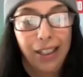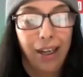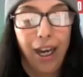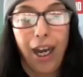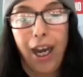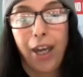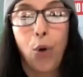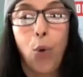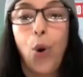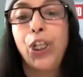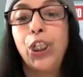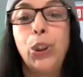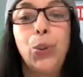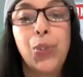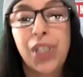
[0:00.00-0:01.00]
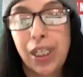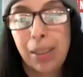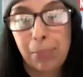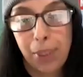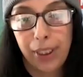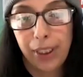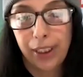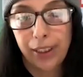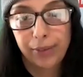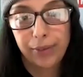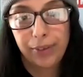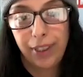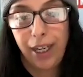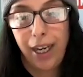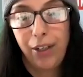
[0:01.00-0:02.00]
I don't want to lose any money.
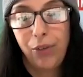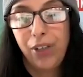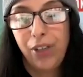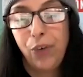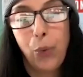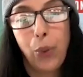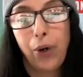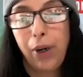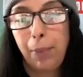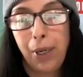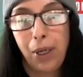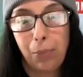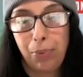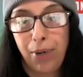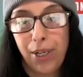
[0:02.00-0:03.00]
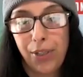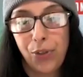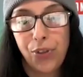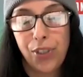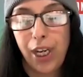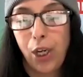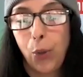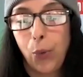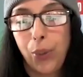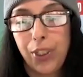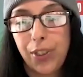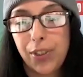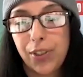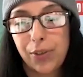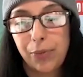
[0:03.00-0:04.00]
I don't ever worry about appraisals,
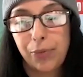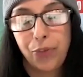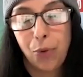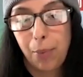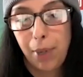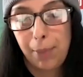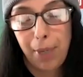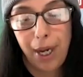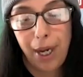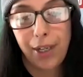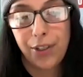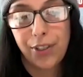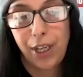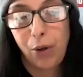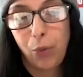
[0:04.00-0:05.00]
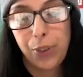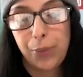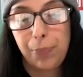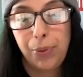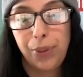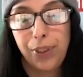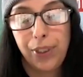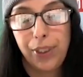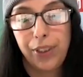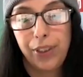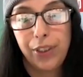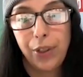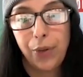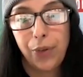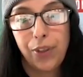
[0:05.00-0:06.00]
and for my buyers, I always put,
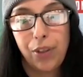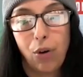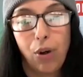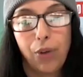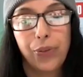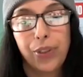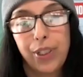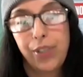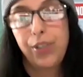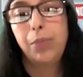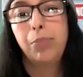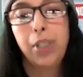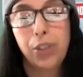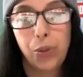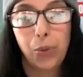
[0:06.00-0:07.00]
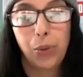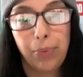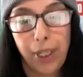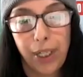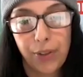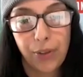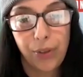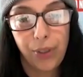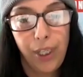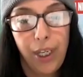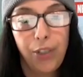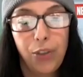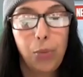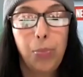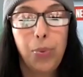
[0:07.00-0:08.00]
the offer is subject to appraisal
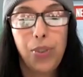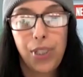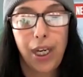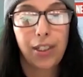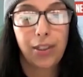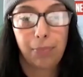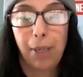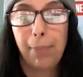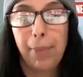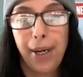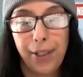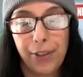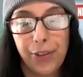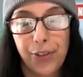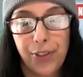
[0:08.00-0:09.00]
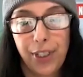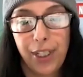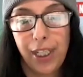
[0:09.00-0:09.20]
to protect my buyers.